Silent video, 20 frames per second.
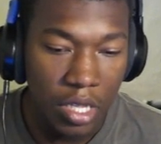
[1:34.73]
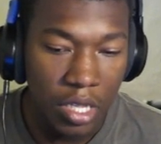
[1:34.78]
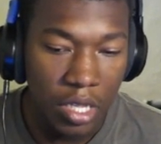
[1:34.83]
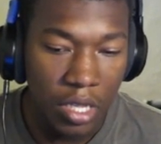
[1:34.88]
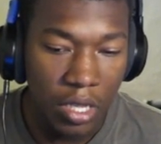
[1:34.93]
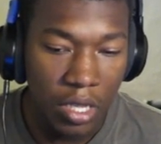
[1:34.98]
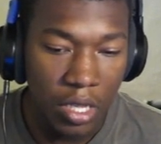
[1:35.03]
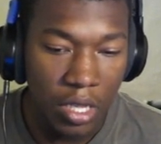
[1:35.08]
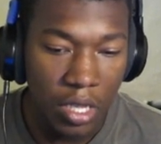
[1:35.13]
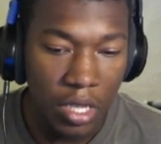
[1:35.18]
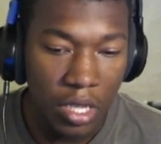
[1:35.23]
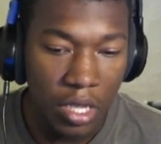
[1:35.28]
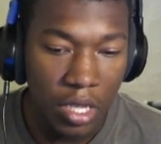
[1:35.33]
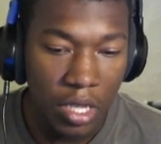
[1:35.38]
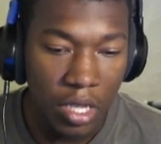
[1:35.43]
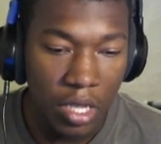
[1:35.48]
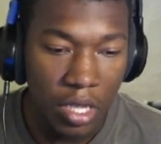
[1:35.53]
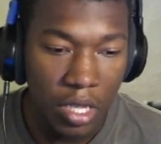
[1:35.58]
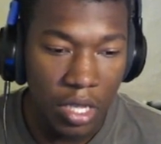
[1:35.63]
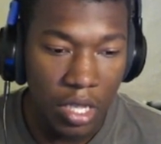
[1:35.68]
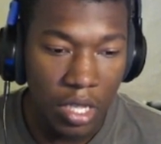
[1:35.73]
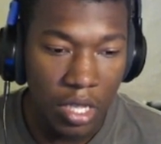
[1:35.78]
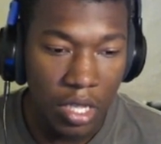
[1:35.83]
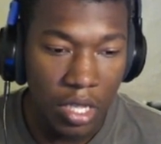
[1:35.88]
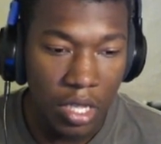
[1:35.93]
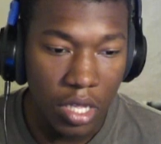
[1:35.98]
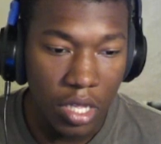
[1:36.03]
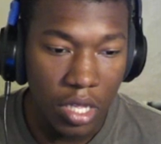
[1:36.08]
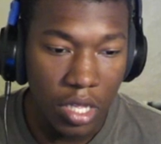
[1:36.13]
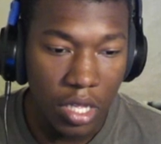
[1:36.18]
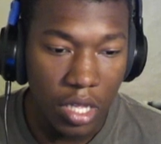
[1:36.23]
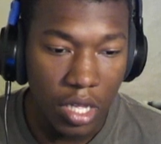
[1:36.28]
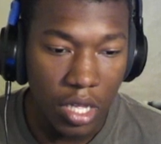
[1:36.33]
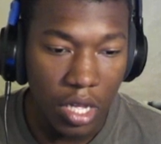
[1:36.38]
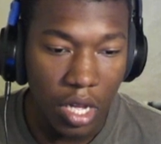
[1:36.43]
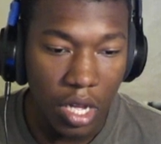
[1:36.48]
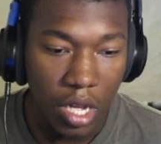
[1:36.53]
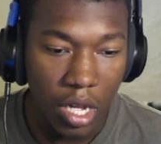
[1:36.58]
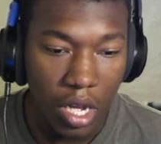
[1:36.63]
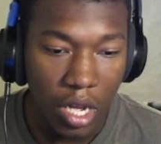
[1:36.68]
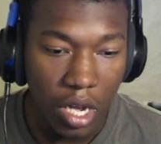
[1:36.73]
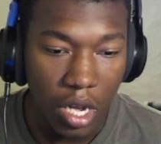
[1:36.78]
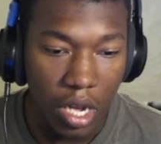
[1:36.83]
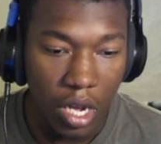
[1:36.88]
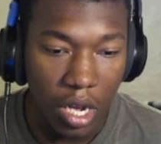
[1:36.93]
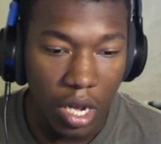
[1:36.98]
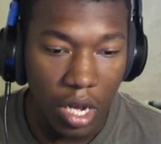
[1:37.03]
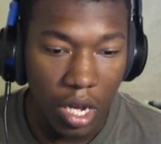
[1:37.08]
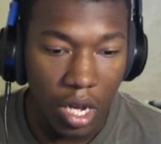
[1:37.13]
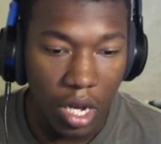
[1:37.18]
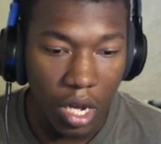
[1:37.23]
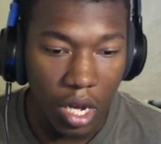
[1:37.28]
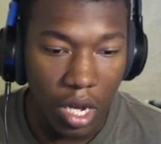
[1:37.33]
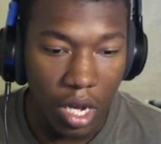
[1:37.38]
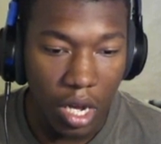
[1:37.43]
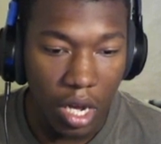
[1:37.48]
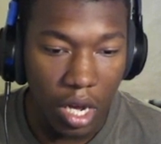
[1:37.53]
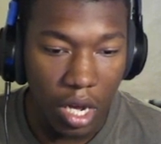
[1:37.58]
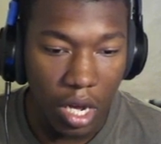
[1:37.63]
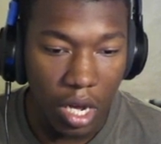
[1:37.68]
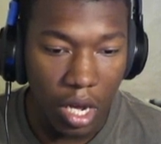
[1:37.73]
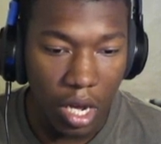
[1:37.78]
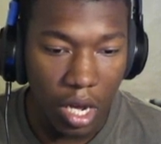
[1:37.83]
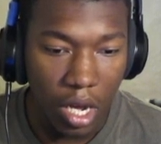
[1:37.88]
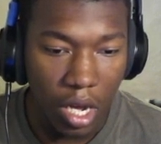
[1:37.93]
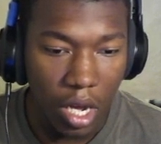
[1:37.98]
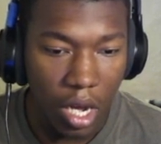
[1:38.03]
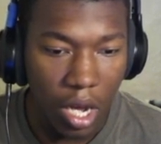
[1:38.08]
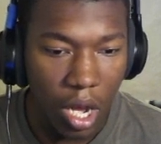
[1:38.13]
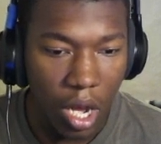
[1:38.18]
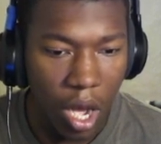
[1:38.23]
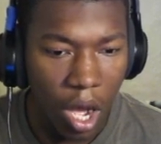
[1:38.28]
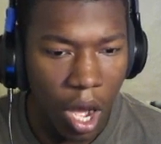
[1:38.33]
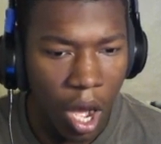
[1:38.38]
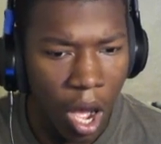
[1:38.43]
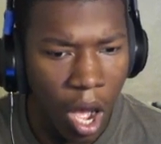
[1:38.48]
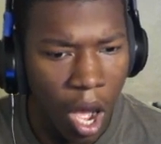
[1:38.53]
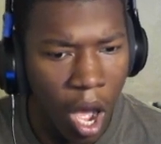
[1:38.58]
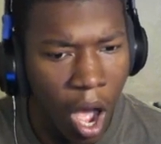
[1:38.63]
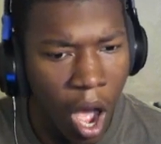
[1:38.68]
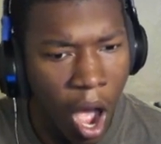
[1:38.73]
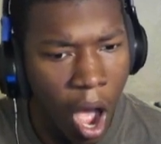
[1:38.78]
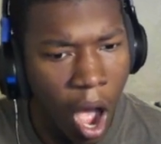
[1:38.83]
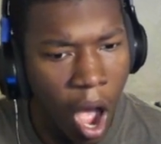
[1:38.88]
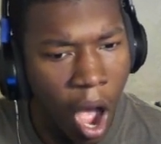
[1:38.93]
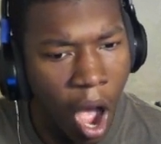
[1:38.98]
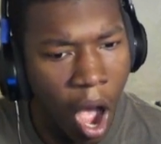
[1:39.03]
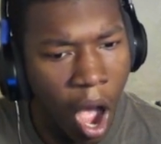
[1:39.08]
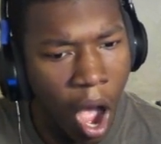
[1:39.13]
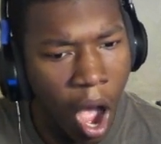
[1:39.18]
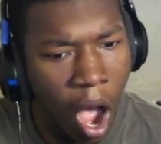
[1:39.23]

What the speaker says: Nobody speaks.